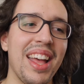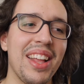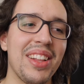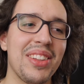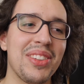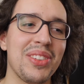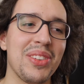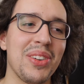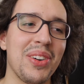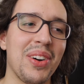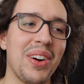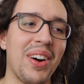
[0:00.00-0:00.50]

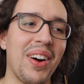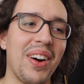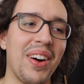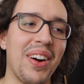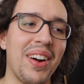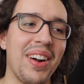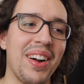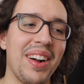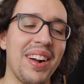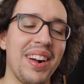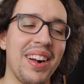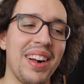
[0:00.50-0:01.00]
So,
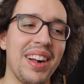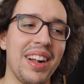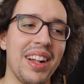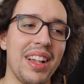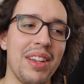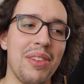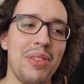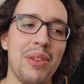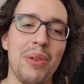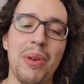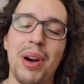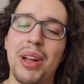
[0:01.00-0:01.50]

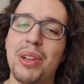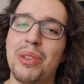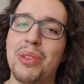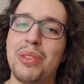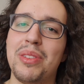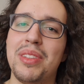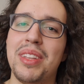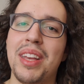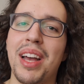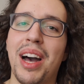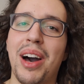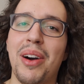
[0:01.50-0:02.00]
if you want to
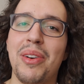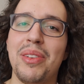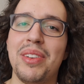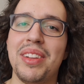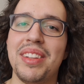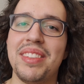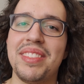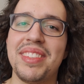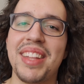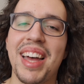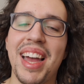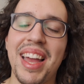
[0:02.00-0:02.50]
see how
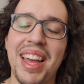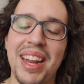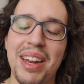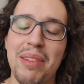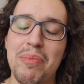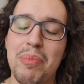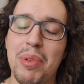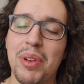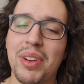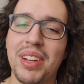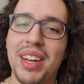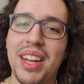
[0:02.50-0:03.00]
this diary
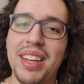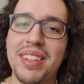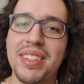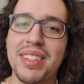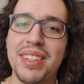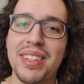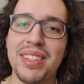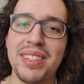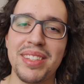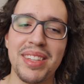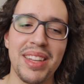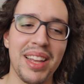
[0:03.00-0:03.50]

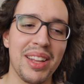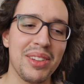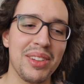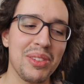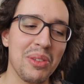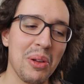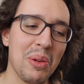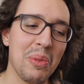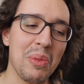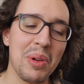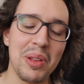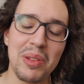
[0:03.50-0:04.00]
progresses, as
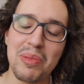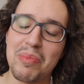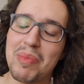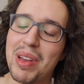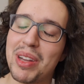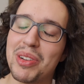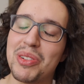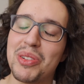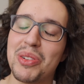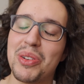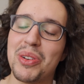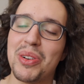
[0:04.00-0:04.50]
always,
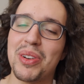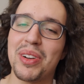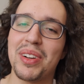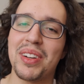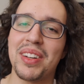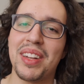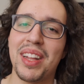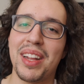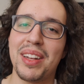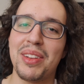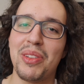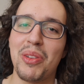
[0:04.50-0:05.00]
make sure
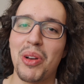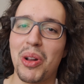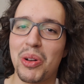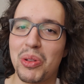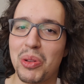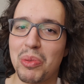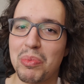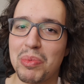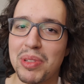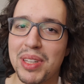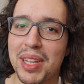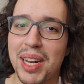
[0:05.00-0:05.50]
that you are
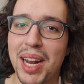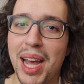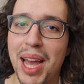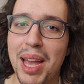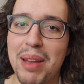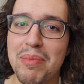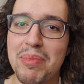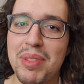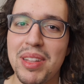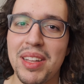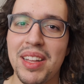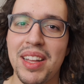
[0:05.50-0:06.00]

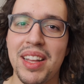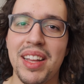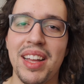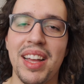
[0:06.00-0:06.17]
subscribed.